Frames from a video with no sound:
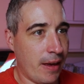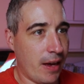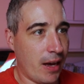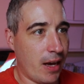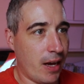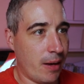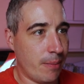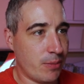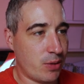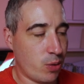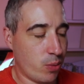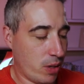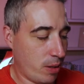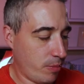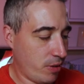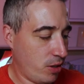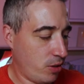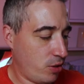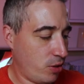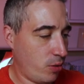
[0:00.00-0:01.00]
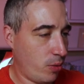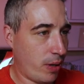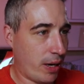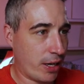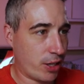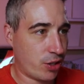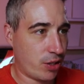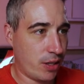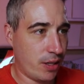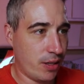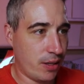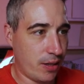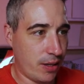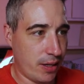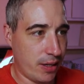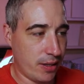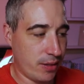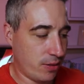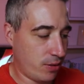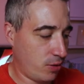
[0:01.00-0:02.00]
Um, so what I'm gonna do actually
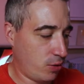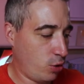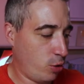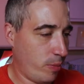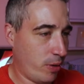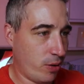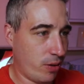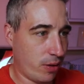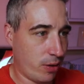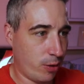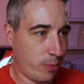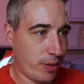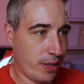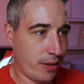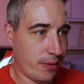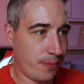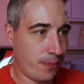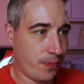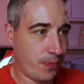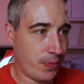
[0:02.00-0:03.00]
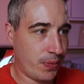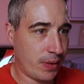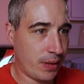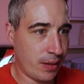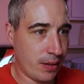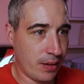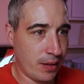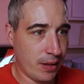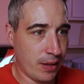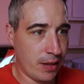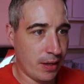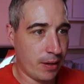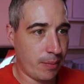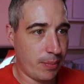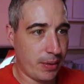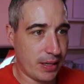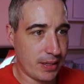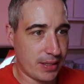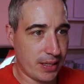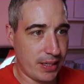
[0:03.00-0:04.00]
is zoom out a little bit
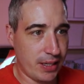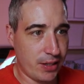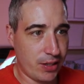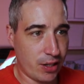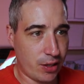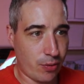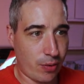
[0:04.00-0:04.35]
because I need to